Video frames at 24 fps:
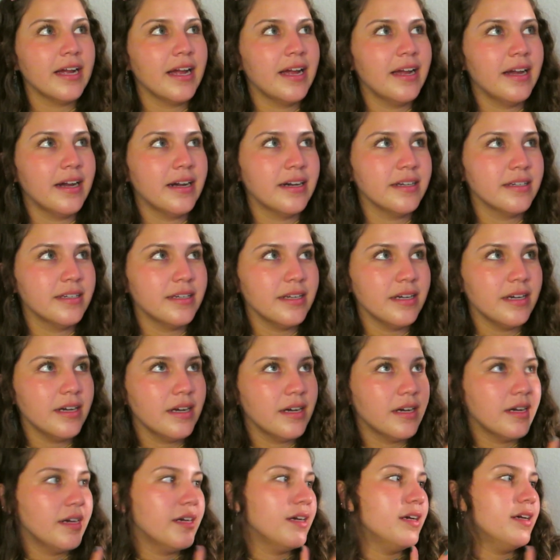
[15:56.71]
And
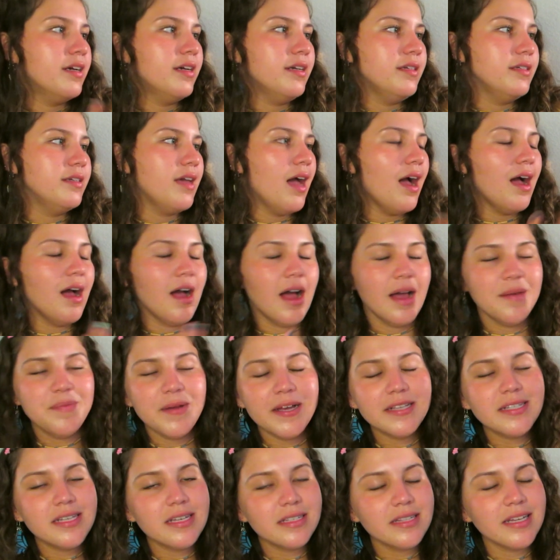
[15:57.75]
yeah, I
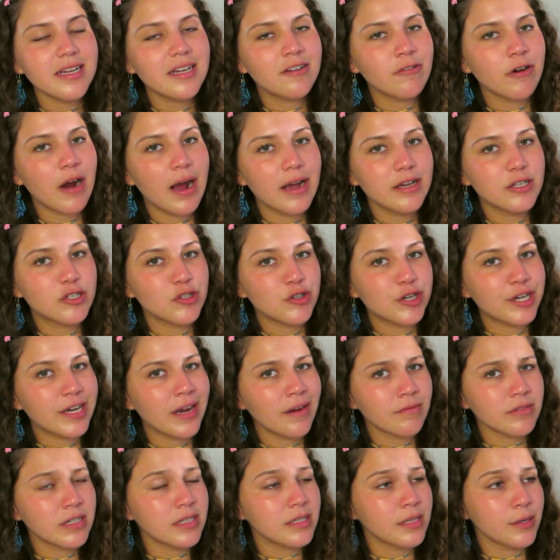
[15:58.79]
basically cry during
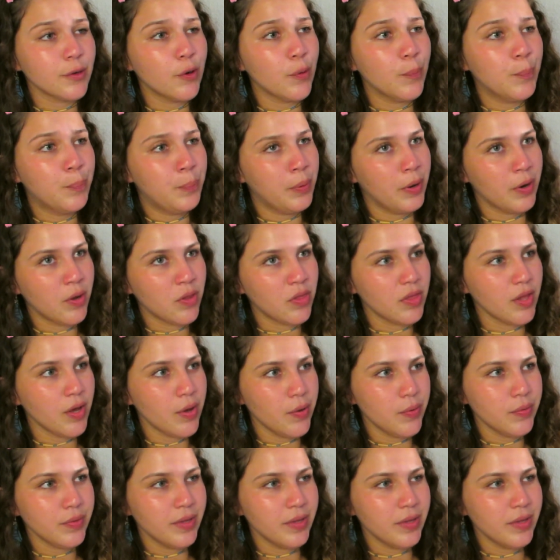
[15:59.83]
every single book though.